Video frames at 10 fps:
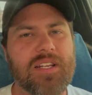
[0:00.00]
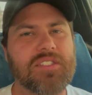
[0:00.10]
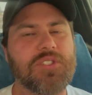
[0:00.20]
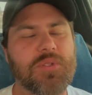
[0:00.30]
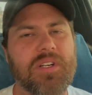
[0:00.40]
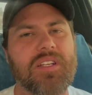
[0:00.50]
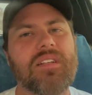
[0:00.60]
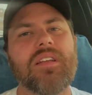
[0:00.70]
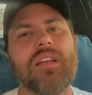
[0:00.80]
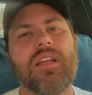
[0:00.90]
enjoyed it.
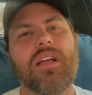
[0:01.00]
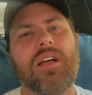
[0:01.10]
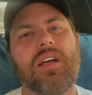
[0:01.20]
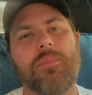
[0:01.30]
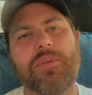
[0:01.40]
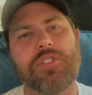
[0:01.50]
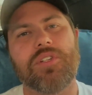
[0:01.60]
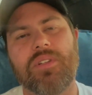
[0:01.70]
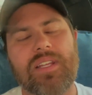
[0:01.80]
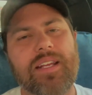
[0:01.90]
Be sure
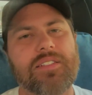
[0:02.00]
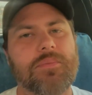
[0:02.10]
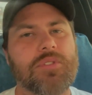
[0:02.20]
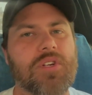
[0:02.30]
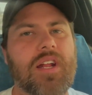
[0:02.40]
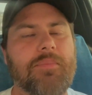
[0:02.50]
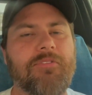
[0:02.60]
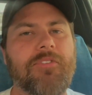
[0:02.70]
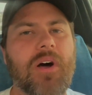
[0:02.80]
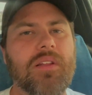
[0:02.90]
to like, subscribe,
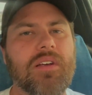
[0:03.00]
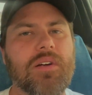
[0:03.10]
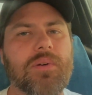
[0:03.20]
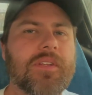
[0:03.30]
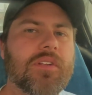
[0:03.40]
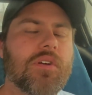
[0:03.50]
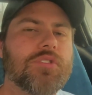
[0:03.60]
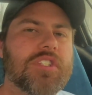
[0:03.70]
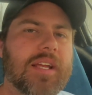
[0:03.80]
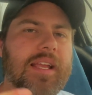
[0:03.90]
follow, and go
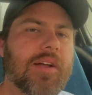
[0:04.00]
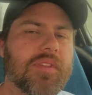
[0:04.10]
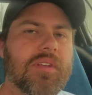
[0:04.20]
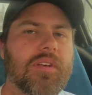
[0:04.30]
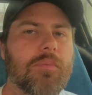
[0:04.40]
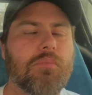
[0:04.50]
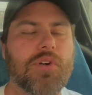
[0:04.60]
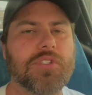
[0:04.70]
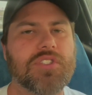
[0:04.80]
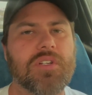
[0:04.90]
check out the
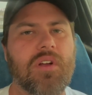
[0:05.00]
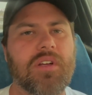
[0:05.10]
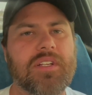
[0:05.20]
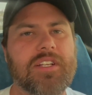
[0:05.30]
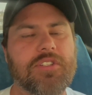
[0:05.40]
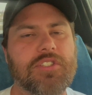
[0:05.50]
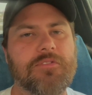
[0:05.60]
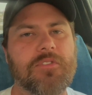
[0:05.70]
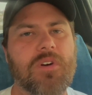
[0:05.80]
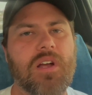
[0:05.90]
merch on
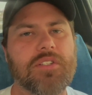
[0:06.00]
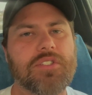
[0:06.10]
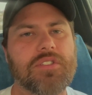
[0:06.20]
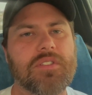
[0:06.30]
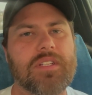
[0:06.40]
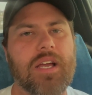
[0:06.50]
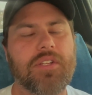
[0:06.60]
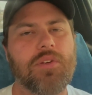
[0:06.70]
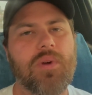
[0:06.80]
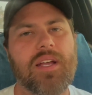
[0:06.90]

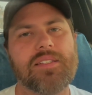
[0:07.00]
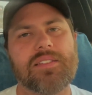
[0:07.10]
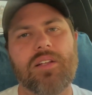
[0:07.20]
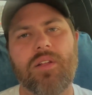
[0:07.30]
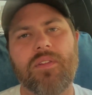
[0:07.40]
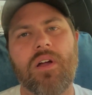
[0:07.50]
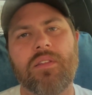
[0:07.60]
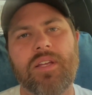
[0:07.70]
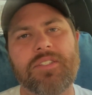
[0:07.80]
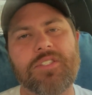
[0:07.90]
gearshiftgarage.us on the
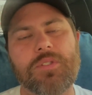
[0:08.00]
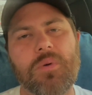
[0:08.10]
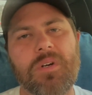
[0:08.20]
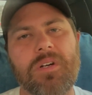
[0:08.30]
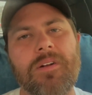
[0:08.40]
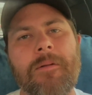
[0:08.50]
online store.